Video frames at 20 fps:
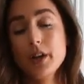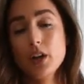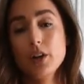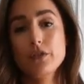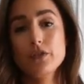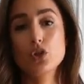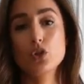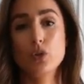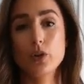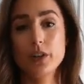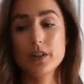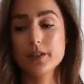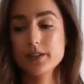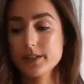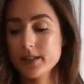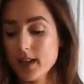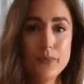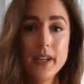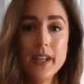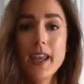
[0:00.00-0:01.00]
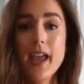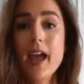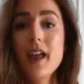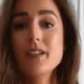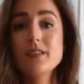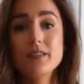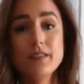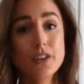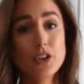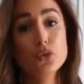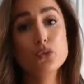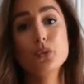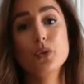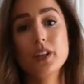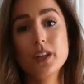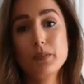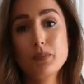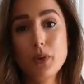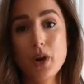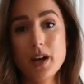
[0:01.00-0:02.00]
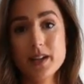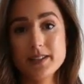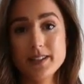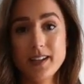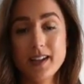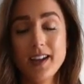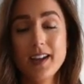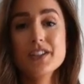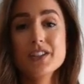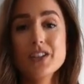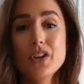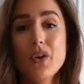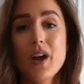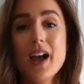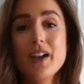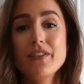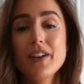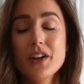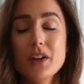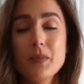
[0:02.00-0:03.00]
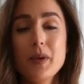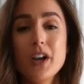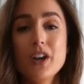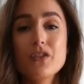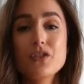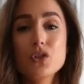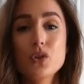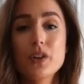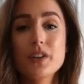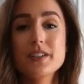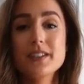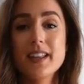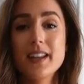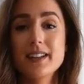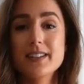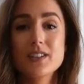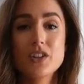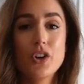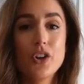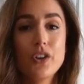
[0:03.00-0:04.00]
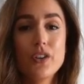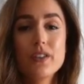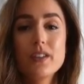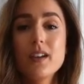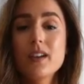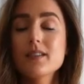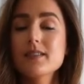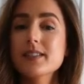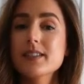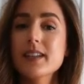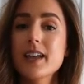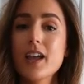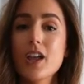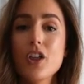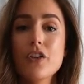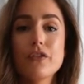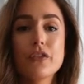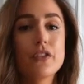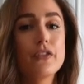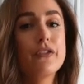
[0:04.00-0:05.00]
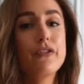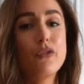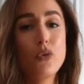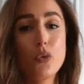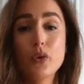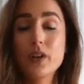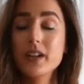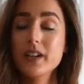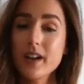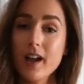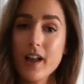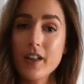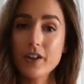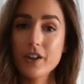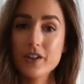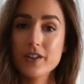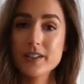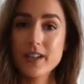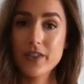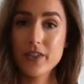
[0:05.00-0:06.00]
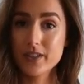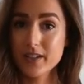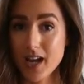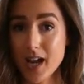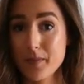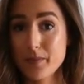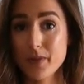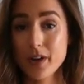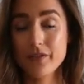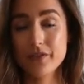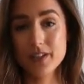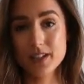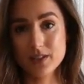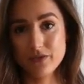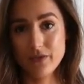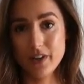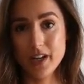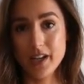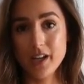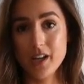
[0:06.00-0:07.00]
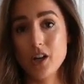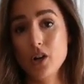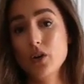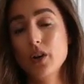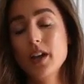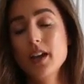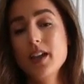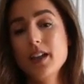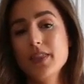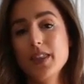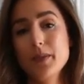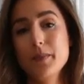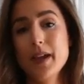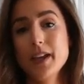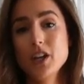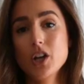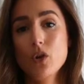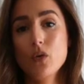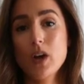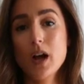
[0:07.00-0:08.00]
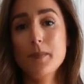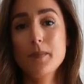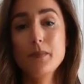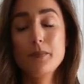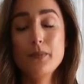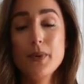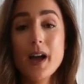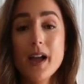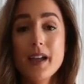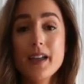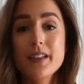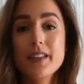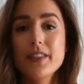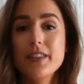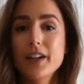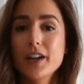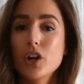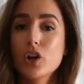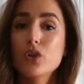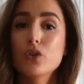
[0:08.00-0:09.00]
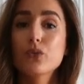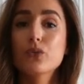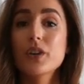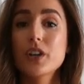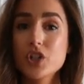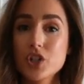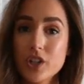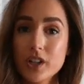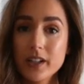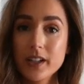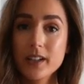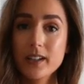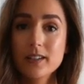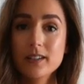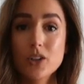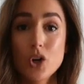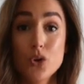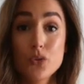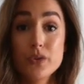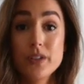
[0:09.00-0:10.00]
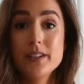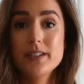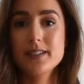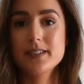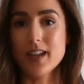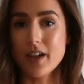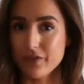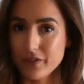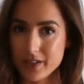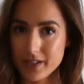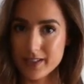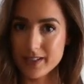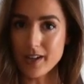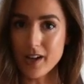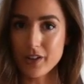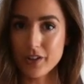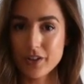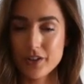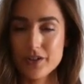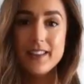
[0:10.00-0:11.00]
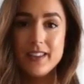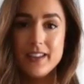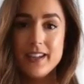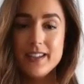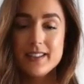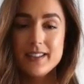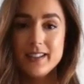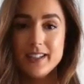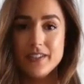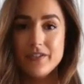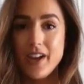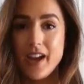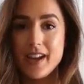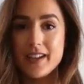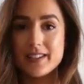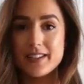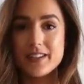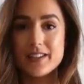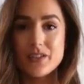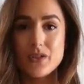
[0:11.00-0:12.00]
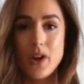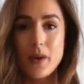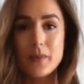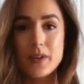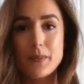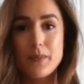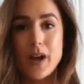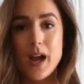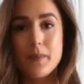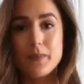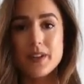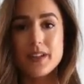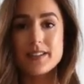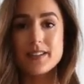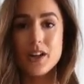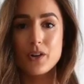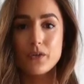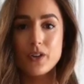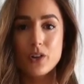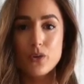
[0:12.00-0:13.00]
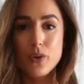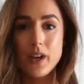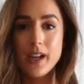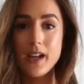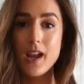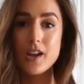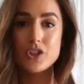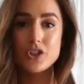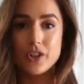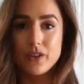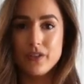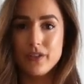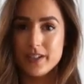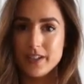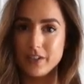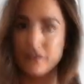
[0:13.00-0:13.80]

pair of shorts. But again, they're really pricey. So I found a pair of shorts that is currently on sale for $40 at the time of this video. They might go up, but they are originally only $70, these Levi's. So I'm gonna pop these on real quick and show you the